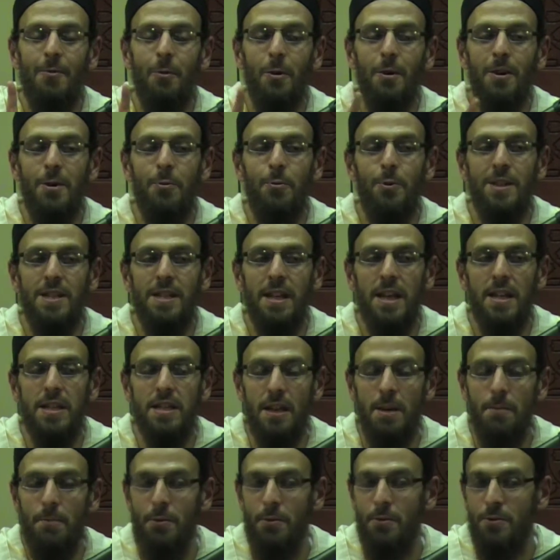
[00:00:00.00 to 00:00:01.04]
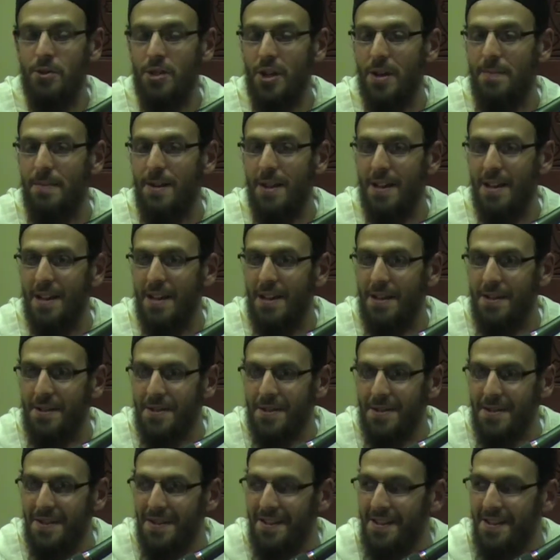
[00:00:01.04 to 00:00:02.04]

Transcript: What did we say sabrun jameel is?